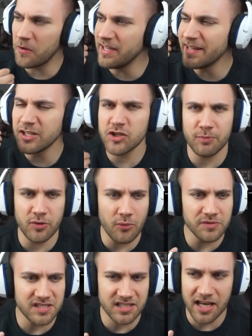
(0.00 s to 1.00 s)
English
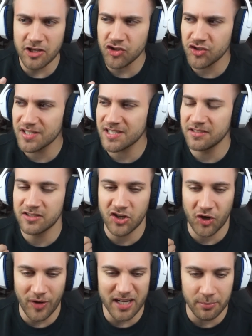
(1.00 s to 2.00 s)
pronunciation is
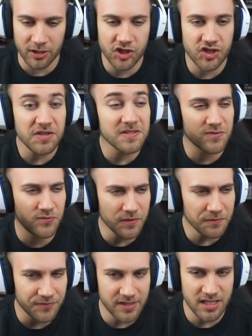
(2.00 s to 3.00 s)
incredible. She is
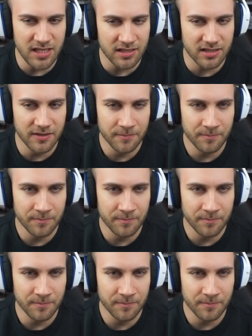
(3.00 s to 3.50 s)
15.